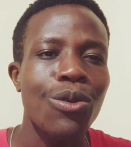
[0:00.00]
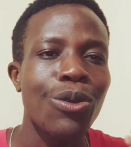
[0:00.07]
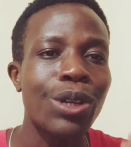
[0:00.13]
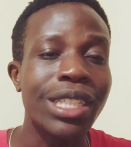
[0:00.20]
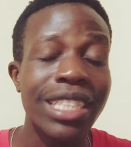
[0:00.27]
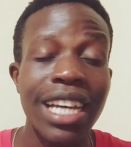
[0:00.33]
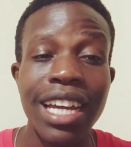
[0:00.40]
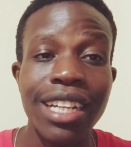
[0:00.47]

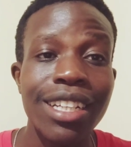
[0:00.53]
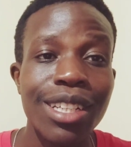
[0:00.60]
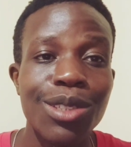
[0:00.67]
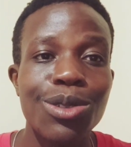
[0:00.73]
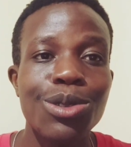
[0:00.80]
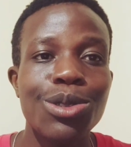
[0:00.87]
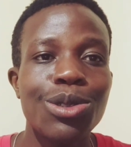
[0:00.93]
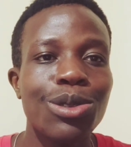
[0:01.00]
would tend
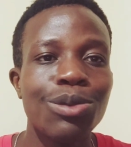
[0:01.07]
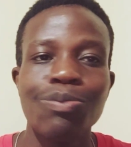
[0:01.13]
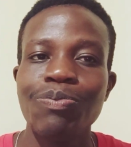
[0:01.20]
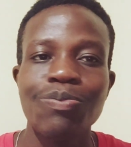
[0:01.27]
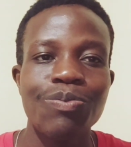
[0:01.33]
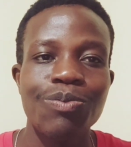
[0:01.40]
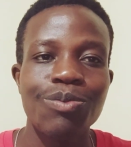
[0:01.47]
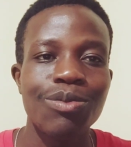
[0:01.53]
to
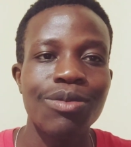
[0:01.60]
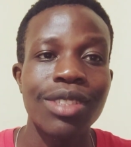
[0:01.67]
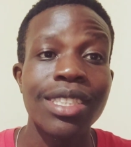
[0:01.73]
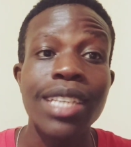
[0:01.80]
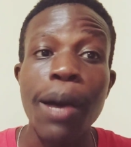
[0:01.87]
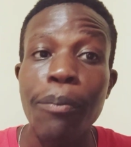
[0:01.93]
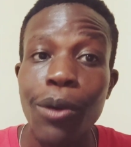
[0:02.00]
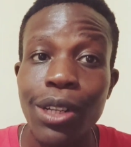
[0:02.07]

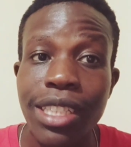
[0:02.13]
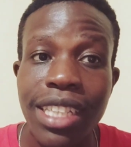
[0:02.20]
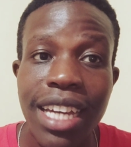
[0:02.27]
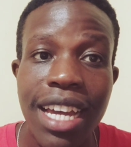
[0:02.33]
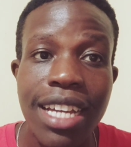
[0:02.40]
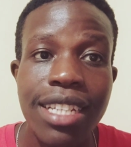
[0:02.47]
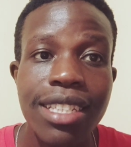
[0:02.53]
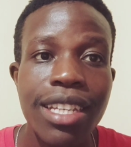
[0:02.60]
support
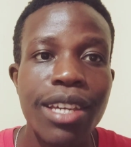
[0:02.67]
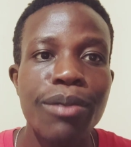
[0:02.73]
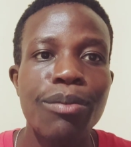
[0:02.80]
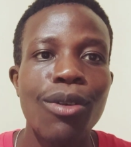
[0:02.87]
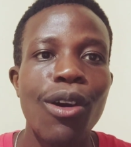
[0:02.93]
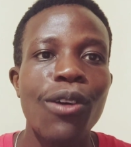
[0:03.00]
gayism,